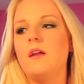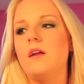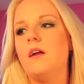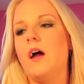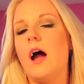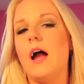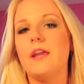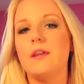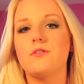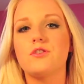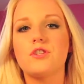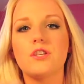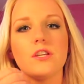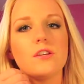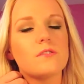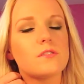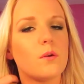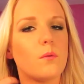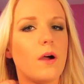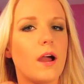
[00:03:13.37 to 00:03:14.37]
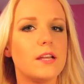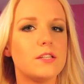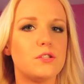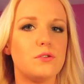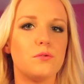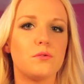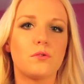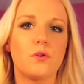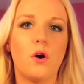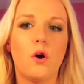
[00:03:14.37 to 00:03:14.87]
I usually use a wide
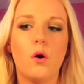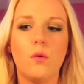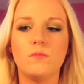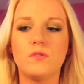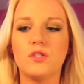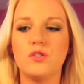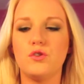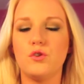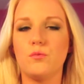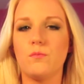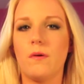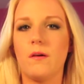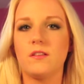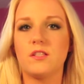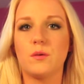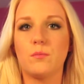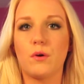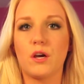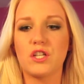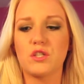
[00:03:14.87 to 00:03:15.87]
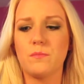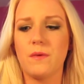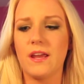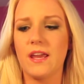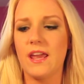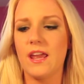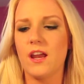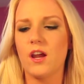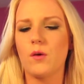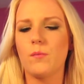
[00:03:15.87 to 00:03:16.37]
tooth comb to brush my
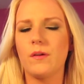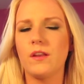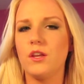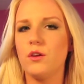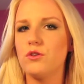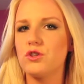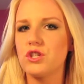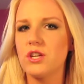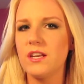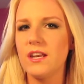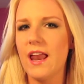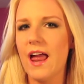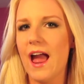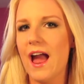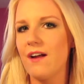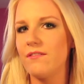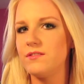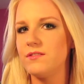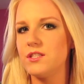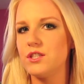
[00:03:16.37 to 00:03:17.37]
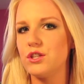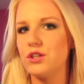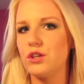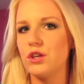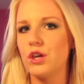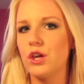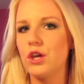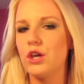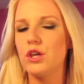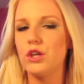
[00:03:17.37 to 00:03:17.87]
hair, but you shouldn't have
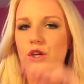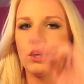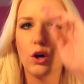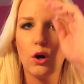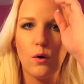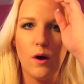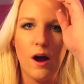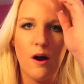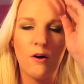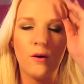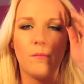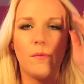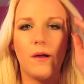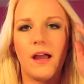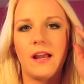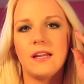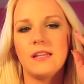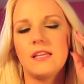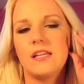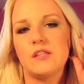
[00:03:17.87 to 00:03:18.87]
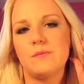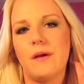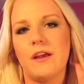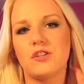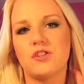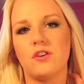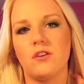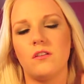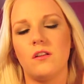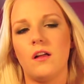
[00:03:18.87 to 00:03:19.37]
to go out and buy anything
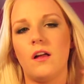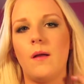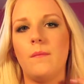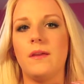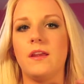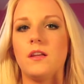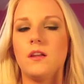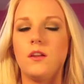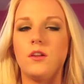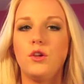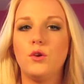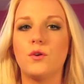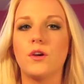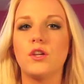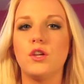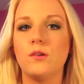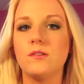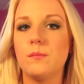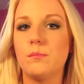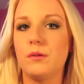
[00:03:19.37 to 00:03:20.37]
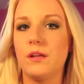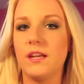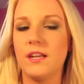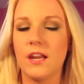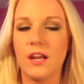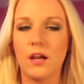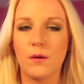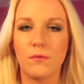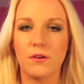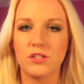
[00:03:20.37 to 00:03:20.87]
special. I mean, you can use a plain
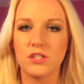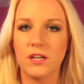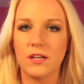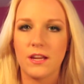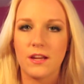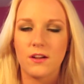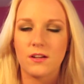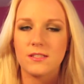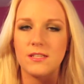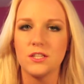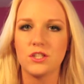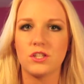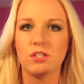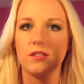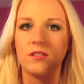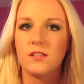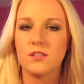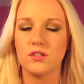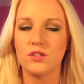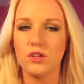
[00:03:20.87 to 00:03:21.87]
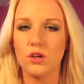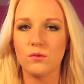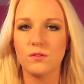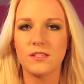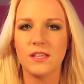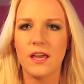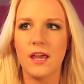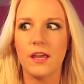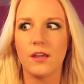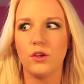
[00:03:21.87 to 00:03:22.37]
hairbrush on hair extensions. There's no
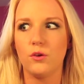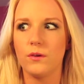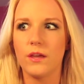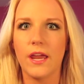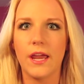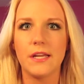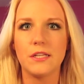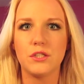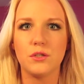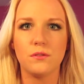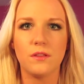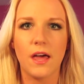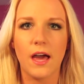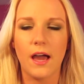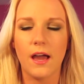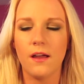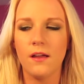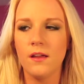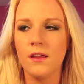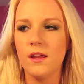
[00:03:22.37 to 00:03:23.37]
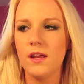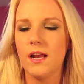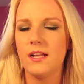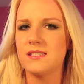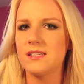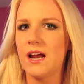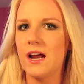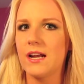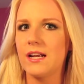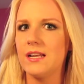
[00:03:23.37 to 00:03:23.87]
saying you can't do that.
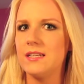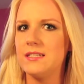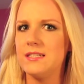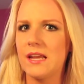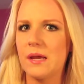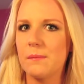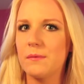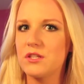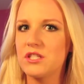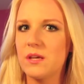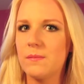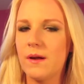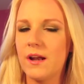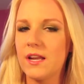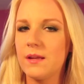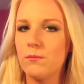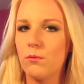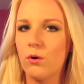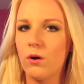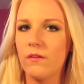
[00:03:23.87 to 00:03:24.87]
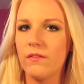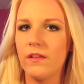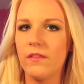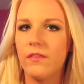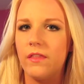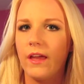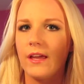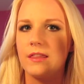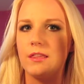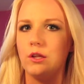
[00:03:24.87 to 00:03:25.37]
It's not going to damage them any more than
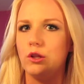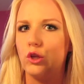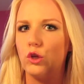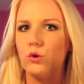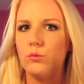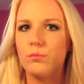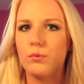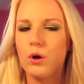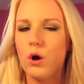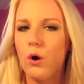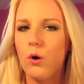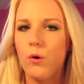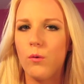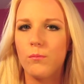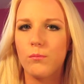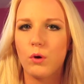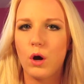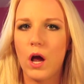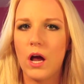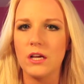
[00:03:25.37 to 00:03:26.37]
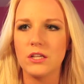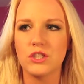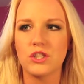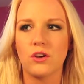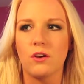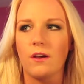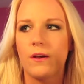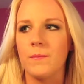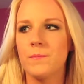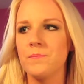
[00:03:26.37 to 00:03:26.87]
like the loop comb brush
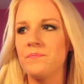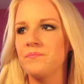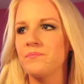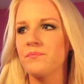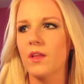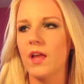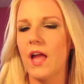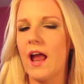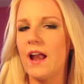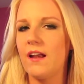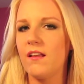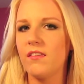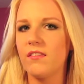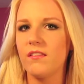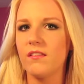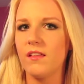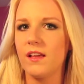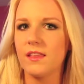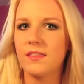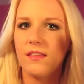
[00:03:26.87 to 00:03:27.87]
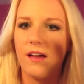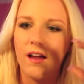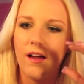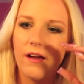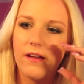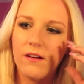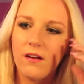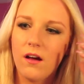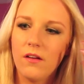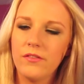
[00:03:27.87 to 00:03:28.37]
or anything like
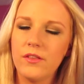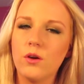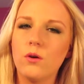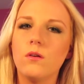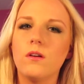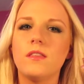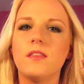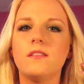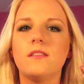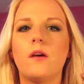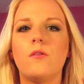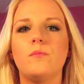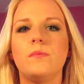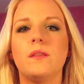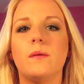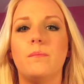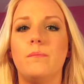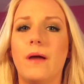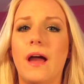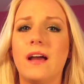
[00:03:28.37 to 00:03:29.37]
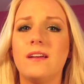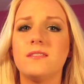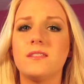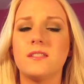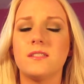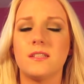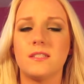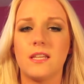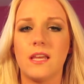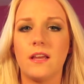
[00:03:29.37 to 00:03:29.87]
that. The only thing that would be the best
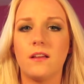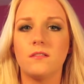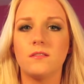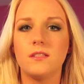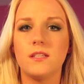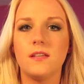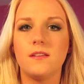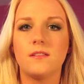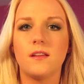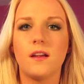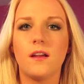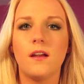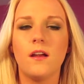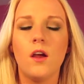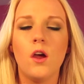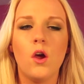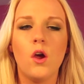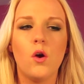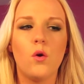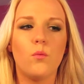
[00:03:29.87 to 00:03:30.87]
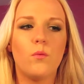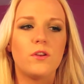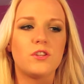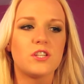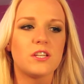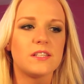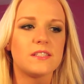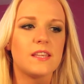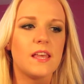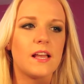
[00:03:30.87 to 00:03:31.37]
is a tangle teaser,
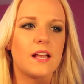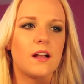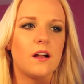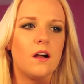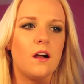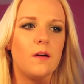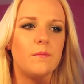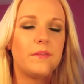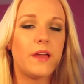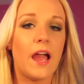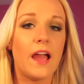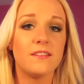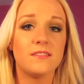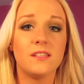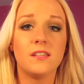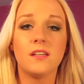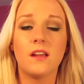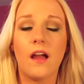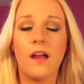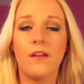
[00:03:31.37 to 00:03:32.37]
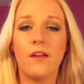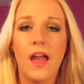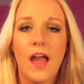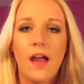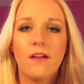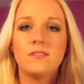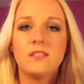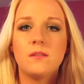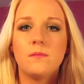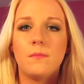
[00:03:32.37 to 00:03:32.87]
which is like I
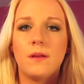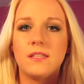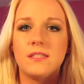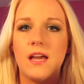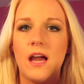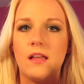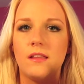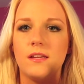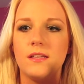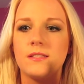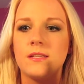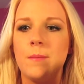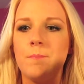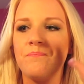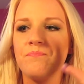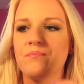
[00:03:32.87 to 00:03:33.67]
have seen them at Sally's.